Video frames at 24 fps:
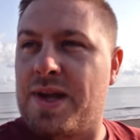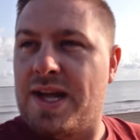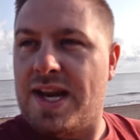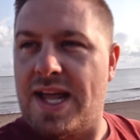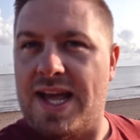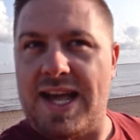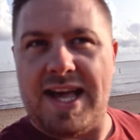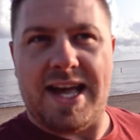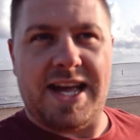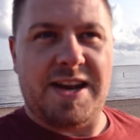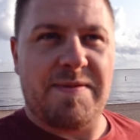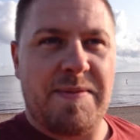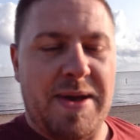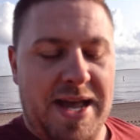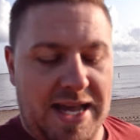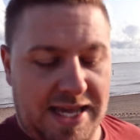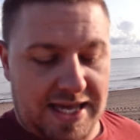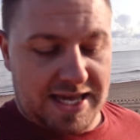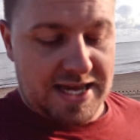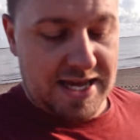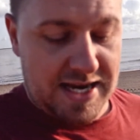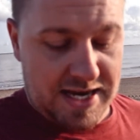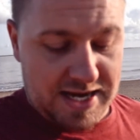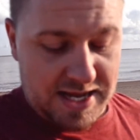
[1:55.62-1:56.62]
gonna head
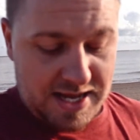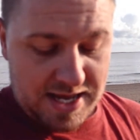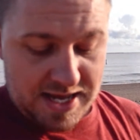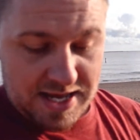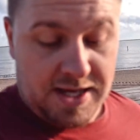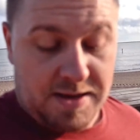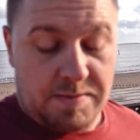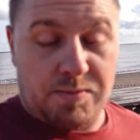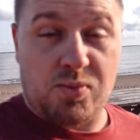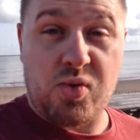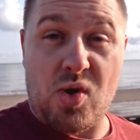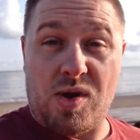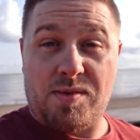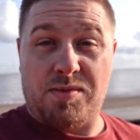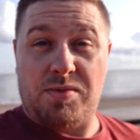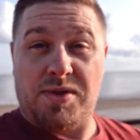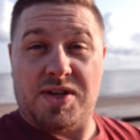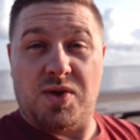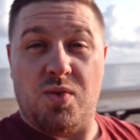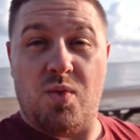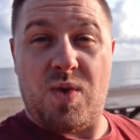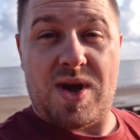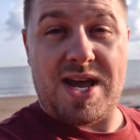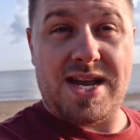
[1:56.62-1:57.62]
back in
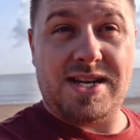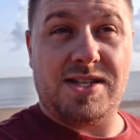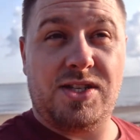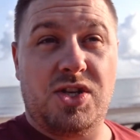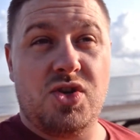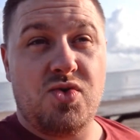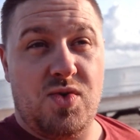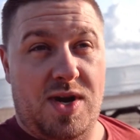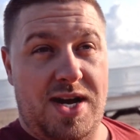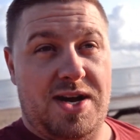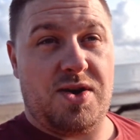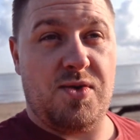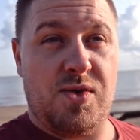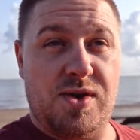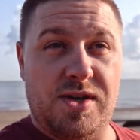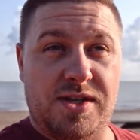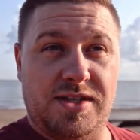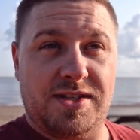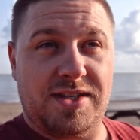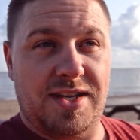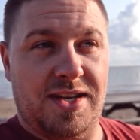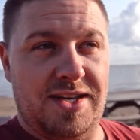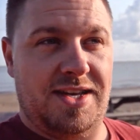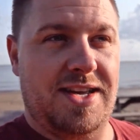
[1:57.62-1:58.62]
probably wait two
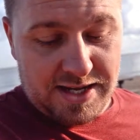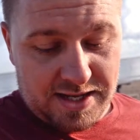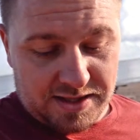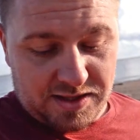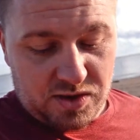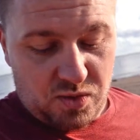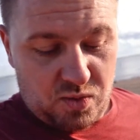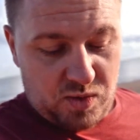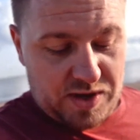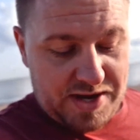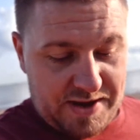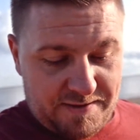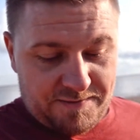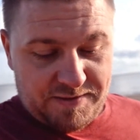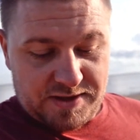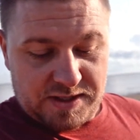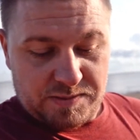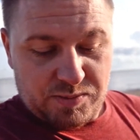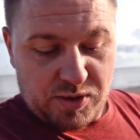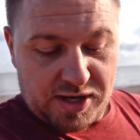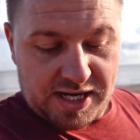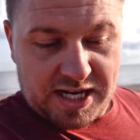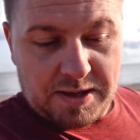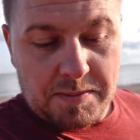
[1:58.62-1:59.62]
hours. The wife is
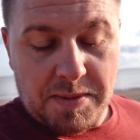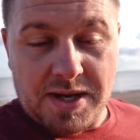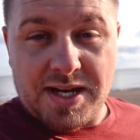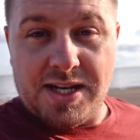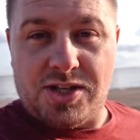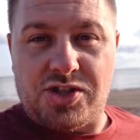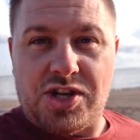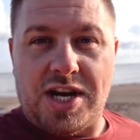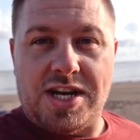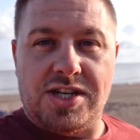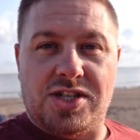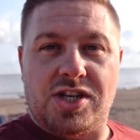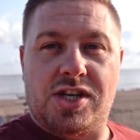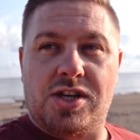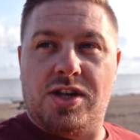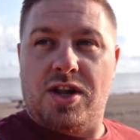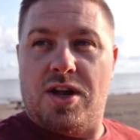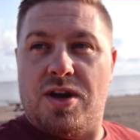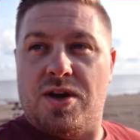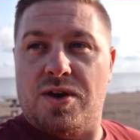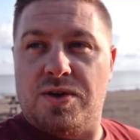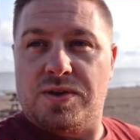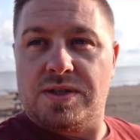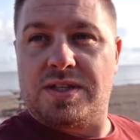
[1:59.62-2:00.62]
bringing me a change of
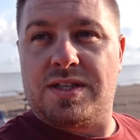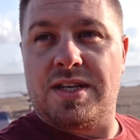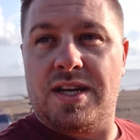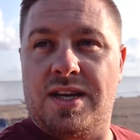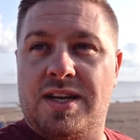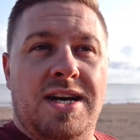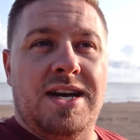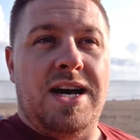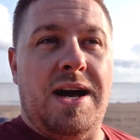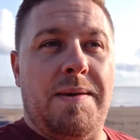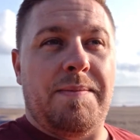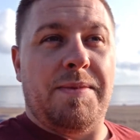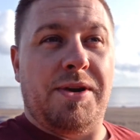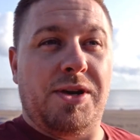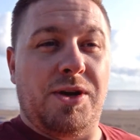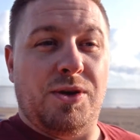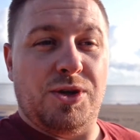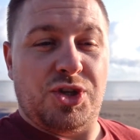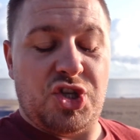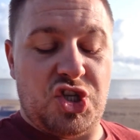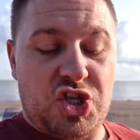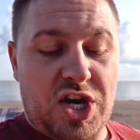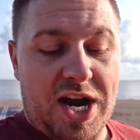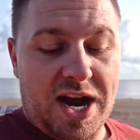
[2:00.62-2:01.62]
clothes. I'm gonna go
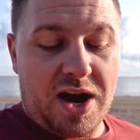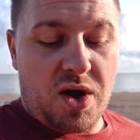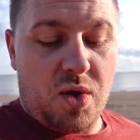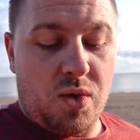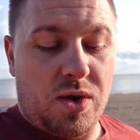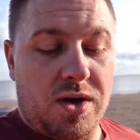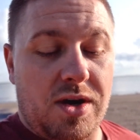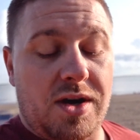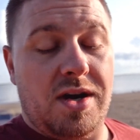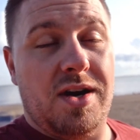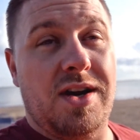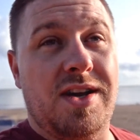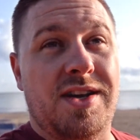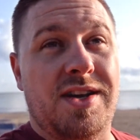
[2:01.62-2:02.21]
shower,